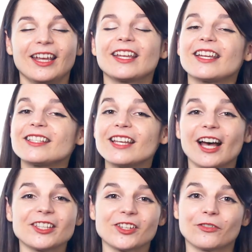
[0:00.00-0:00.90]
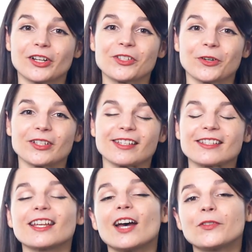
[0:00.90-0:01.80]
Get tons of
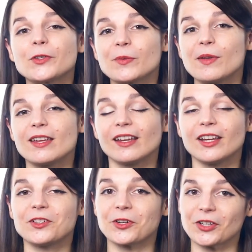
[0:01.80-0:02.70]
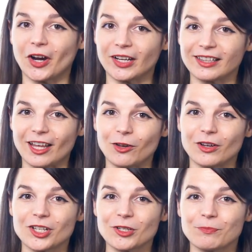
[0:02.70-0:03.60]
resources to have you speaking in your target
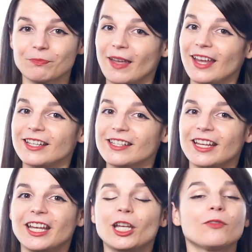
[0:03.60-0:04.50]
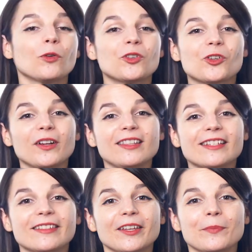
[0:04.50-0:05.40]
language. And if you enjoyed
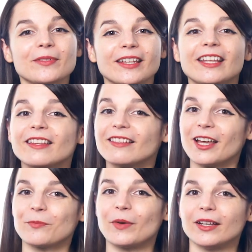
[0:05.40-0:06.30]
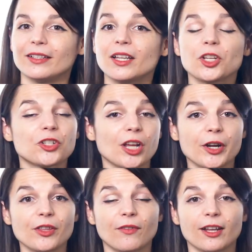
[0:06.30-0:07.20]
these tips, hit the like button,
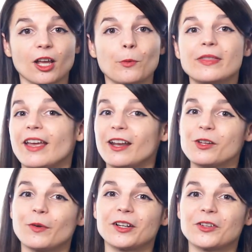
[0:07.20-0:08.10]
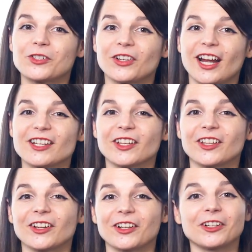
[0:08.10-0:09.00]
share the video with anyone who's trying to
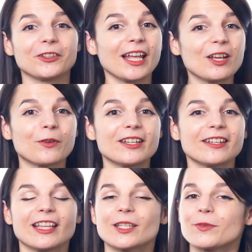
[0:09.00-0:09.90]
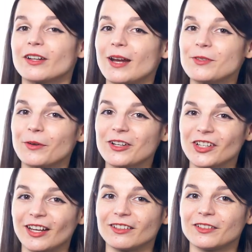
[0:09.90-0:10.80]
learn a new language, and subscribe to our
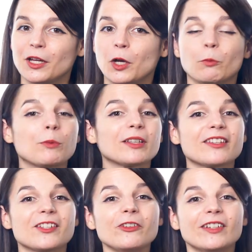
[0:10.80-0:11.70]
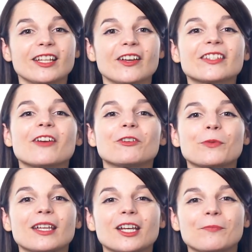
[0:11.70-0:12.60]
channel. We release new videos every
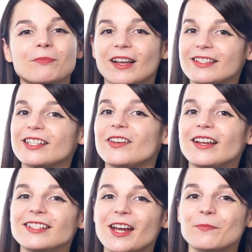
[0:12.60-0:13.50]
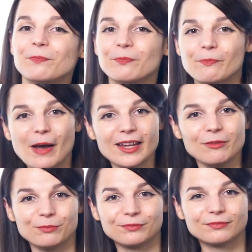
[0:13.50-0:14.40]
week. I'll see you next time. Bye!